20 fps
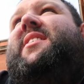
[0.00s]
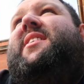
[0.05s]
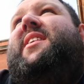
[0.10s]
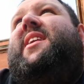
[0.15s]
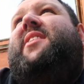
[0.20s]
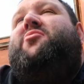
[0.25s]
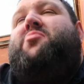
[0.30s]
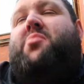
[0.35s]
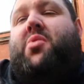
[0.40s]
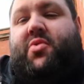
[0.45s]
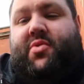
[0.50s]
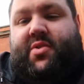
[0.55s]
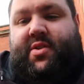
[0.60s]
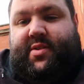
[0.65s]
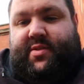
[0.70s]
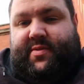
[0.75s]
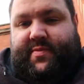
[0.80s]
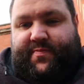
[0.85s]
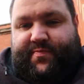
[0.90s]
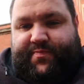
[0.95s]
Never
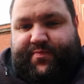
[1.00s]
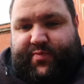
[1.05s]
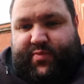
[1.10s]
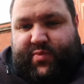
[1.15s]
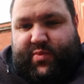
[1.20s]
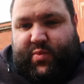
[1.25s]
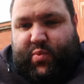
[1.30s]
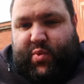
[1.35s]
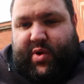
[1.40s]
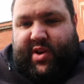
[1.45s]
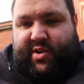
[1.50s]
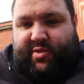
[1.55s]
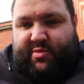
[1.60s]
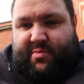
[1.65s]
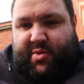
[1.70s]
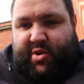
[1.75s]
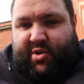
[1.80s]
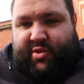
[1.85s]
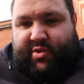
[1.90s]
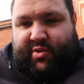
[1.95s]
mind. We
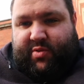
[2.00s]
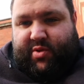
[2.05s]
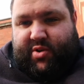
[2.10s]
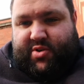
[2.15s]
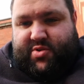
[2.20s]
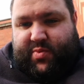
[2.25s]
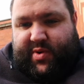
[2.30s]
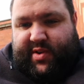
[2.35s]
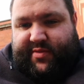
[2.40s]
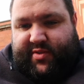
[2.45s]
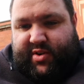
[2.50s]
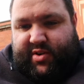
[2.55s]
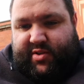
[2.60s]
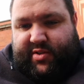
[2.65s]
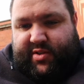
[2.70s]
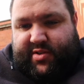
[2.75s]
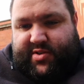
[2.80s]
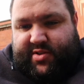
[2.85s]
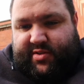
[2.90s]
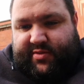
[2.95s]
don't mind, because we've got
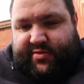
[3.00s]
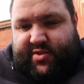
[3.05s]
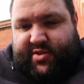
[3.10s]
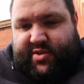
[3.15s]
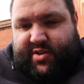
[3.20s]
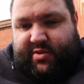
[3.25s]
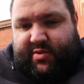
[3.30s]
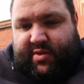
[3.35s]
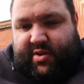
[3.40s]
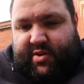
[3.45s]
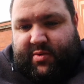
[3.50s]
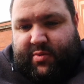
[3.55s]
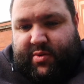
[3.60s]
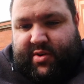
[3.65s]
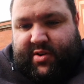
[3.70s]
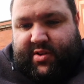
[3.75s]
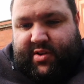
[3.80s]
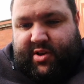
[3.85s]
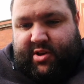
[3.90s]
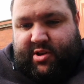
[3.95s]
other stuff to do. Oh,
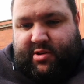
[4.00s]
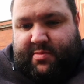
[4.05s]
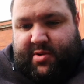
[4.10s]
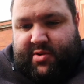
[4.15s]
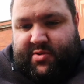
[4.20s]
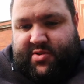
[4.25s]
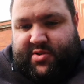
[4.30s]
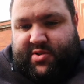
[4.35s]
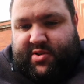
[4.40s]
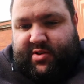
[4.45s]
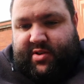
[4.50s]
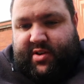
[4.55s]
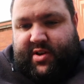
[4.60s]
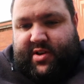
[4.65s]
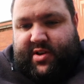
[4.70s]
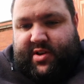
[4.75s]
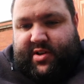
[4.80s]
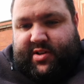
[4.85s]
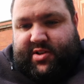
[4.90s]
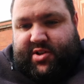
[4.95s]
one of the Cubones has gone.
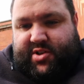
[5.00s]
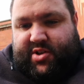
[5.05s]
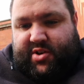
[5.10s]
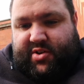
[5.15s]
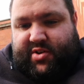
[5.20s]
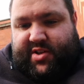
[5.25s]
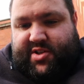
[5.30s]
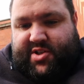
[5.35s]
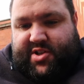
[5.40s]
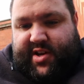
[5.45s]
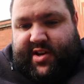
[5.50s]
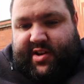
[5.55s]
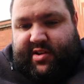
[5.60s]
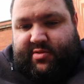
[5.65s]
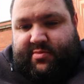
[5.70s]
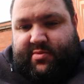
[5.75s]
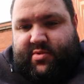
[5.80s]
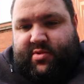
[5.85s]
Shiny check.